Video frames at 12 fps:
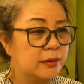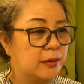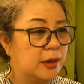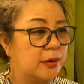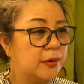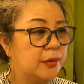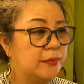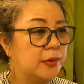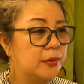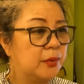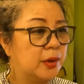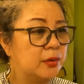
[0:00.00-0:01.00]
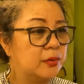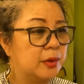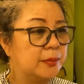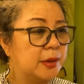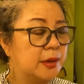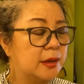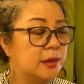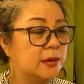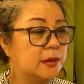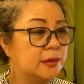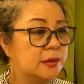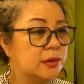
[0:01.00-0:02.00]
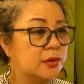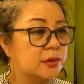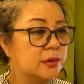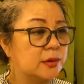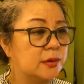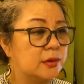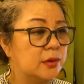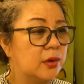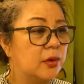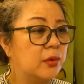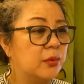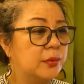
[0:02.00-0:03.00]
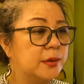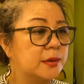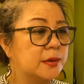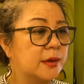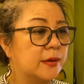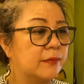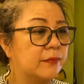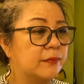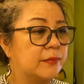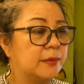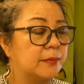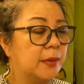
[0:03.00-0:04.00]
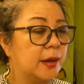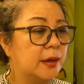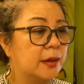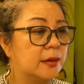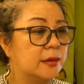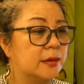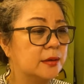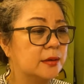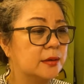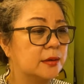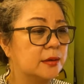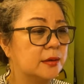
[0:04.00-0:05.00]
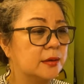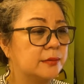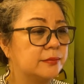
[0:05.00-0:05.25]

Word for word: However, when you are making a decision, always have in mind, uh,